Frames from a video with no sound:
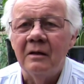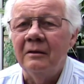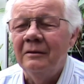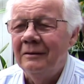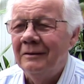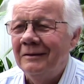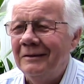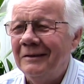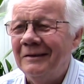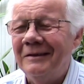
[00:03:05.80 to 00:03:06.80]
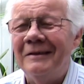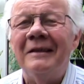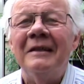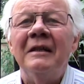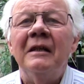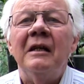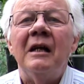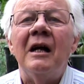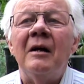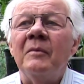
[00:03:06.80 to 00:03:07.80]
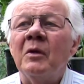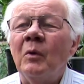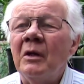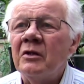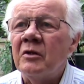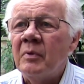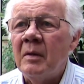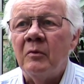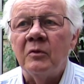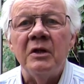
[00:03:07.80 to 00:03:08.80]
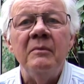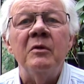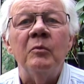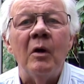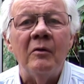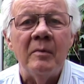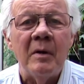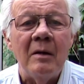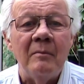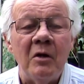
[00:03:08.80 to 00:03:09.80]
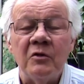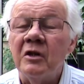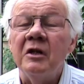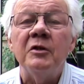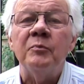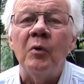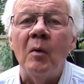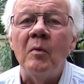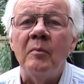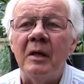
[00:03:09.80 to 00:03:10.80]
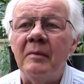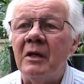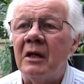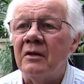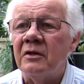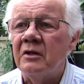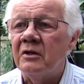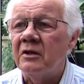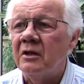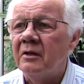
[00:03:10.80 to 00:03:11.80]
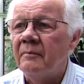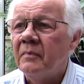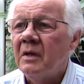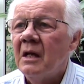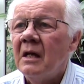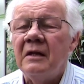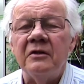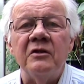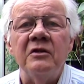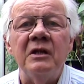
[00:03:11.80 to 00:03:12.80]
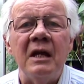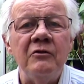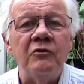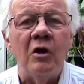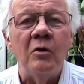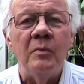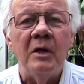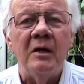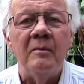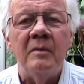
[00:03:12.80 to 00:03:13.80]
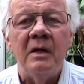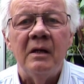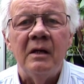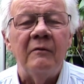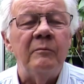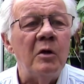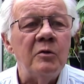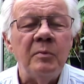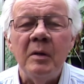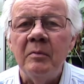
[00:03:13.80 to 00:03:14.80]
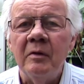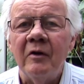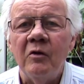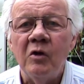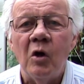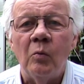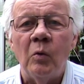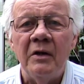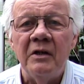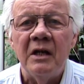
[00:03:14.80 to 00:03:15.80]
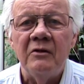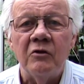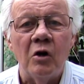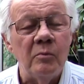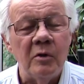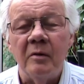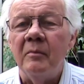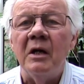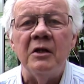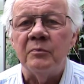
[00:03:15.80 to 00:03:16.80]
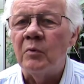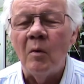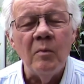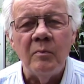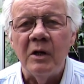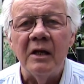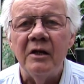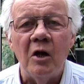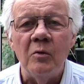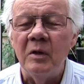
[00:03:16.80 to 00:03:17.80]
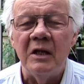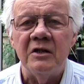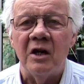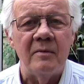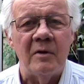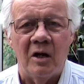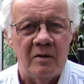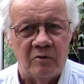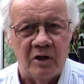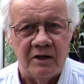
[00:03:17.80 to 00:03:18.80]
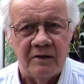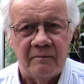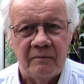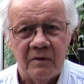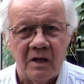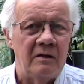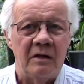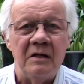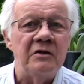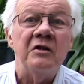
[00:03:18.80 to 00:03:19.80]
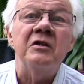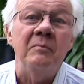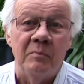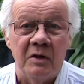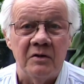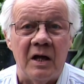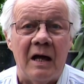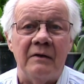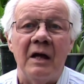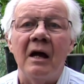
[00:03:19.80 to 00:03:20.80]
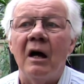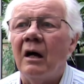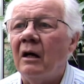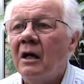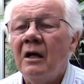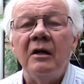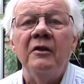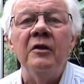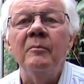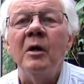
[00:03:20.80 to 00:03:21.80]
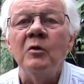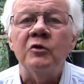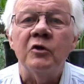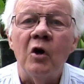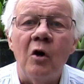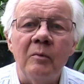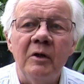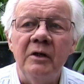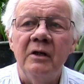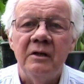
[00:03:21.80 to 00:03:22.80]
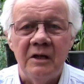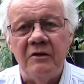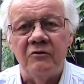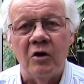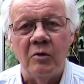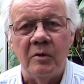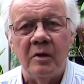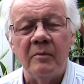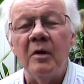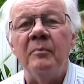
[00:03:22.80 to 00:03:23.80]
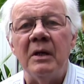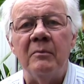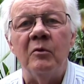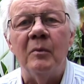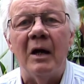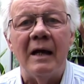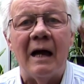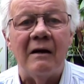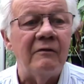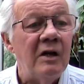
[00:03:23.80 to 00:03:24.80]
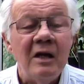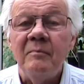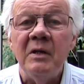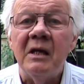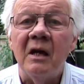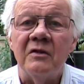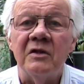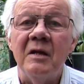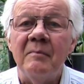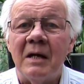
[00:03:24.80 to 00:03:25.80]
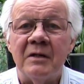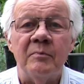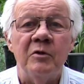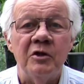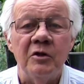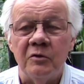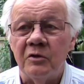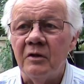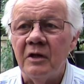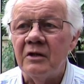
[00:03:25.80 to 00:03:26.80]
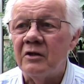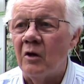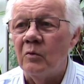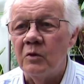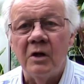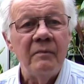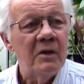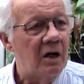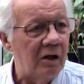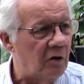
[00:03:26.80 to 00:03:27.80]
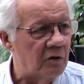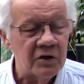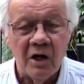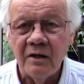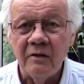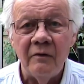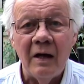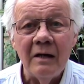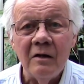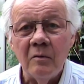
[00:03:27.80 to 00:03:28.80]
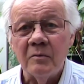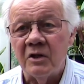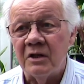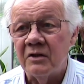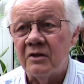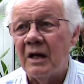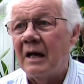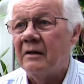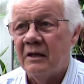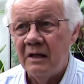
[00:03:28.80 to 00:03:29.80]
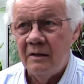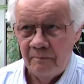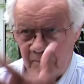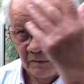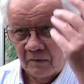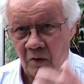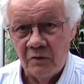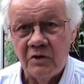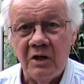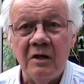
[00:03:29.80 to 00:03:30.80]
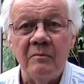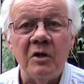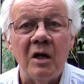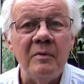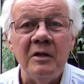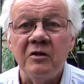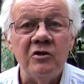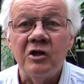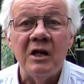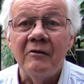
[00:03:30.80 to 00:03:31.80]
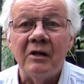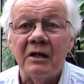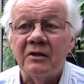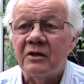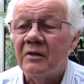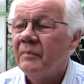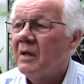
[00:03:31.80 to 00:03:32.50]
The ones that people seem to worry about most, and it's probably because it's the Dendrobium. If most people have only got one Dendrobium, it's probably a nobile type hybrid. It's as simple as that. They are the most common Dendrobium that people might have because they're mass produced and they're sold alongside the Phalaenopsis and the Oncidium type intergenerics.